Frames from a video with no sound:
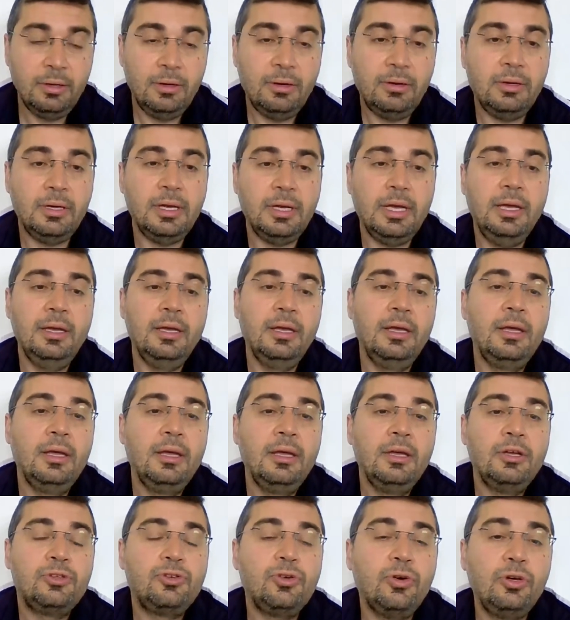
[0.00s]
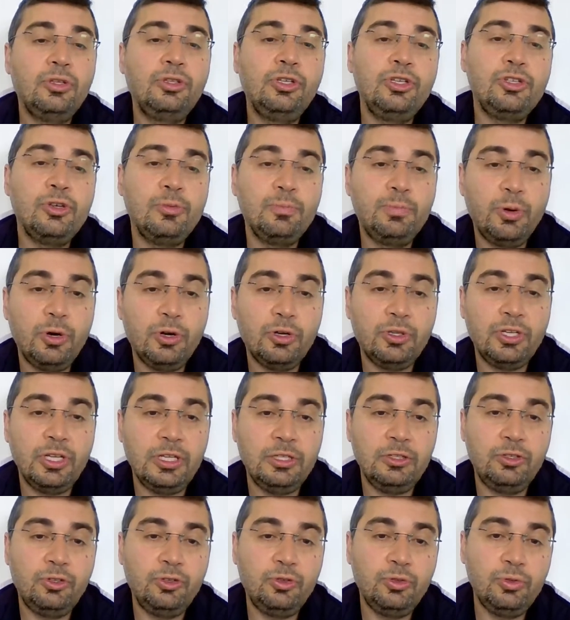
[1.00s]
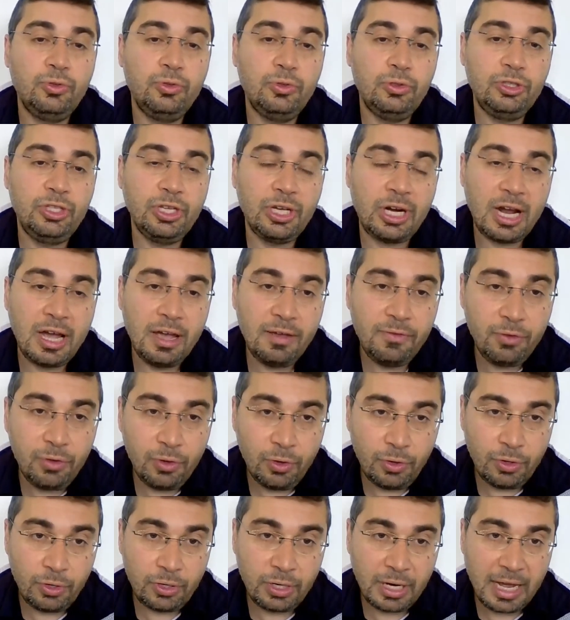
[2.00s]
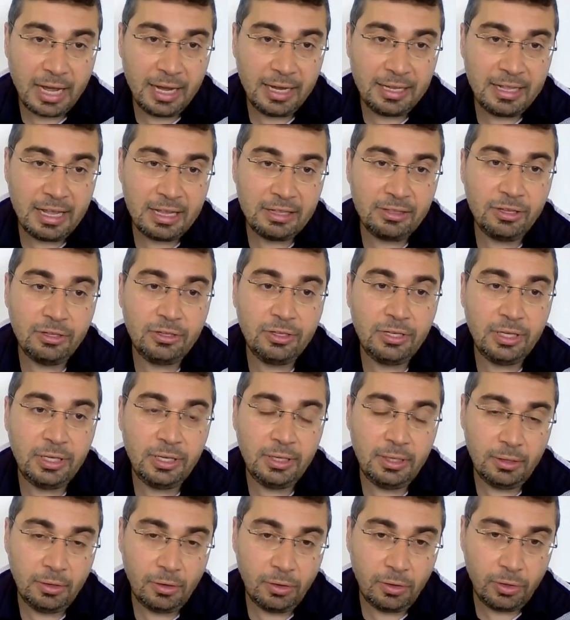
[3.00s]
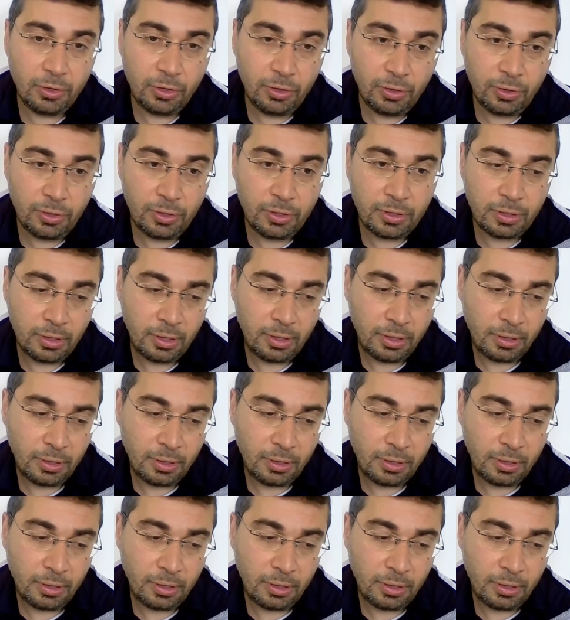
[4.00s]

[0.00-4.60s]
Okay, so it is important to derive your identity or your